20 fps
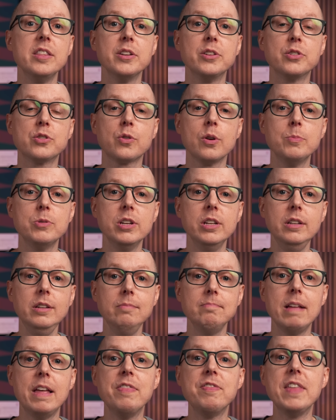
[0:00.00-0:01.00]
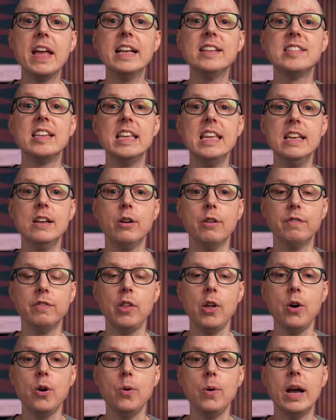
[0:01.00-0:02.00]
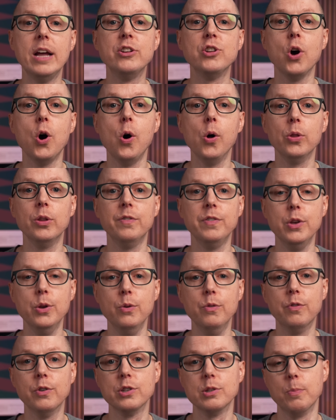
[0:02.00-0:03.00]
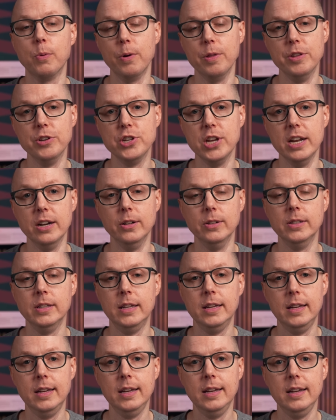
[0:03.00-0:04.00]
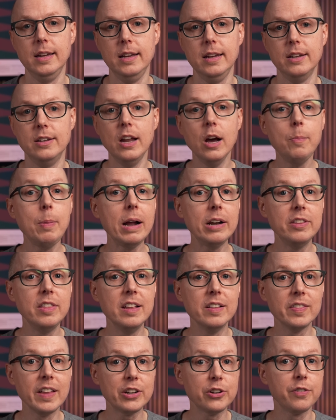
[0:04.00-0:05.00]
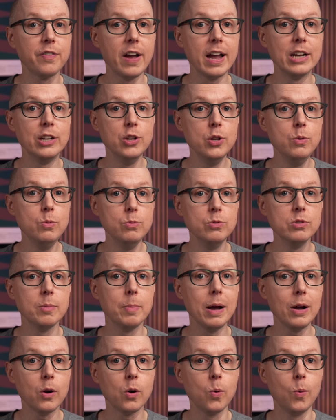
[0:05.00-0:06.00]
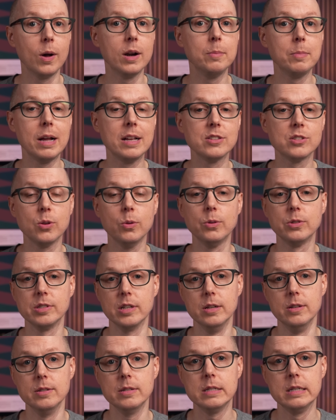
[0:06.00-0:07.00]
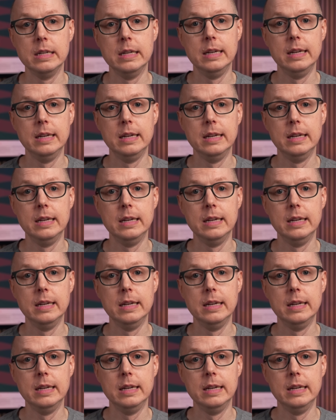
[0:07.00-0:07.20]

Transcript: in the description, and thanks to EcoFlow and to all of you for supporting the channel. Now back to the electrifying news about quantum dot solar cells.